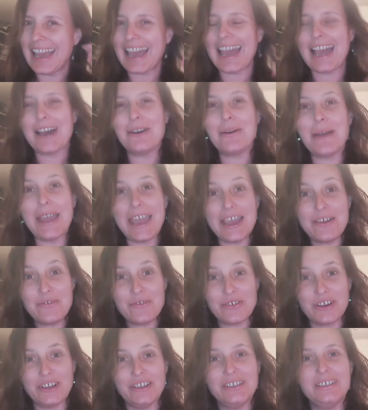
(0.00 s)

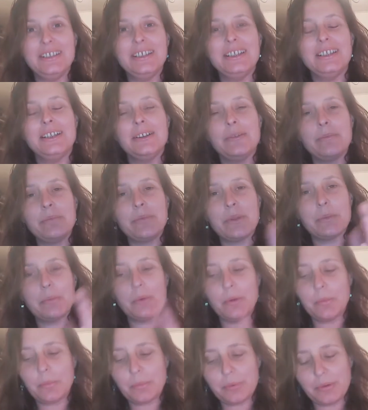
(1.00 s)
However, the
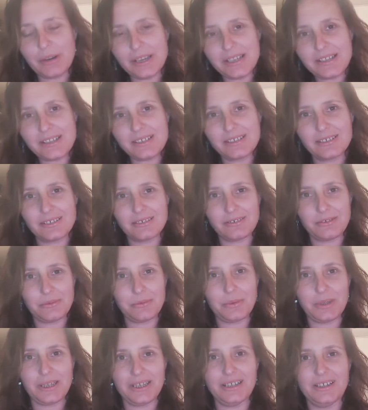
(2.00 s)
more present
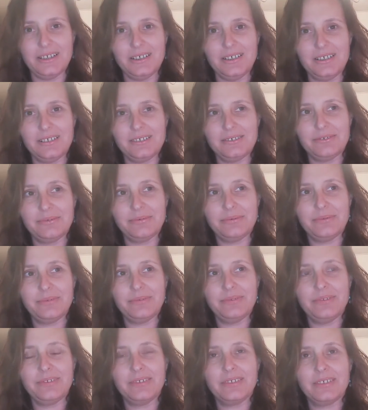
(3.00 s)
we are,
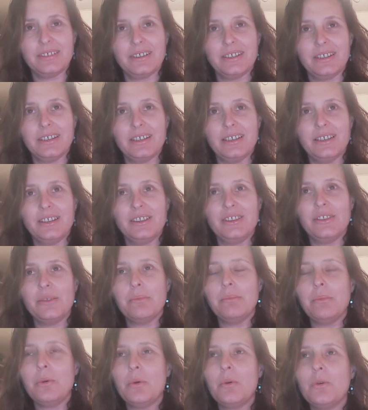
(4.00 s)
the
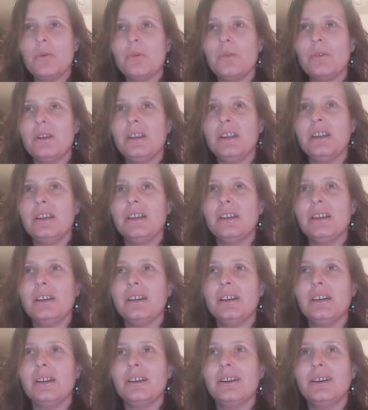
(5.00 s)
more
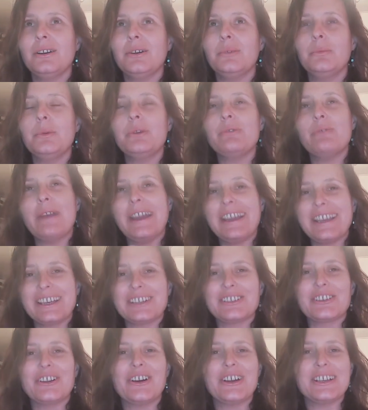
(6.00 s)
we
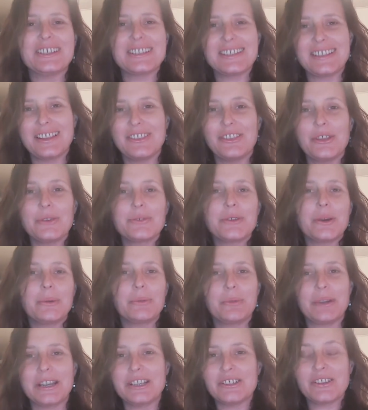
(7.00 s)
recognize those
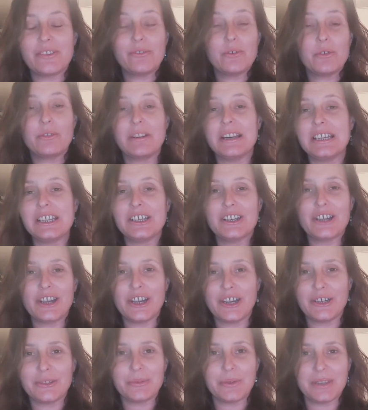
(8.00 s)
upgrades have already
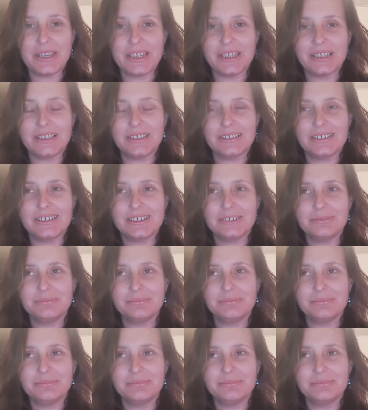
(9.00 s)
occurred within us.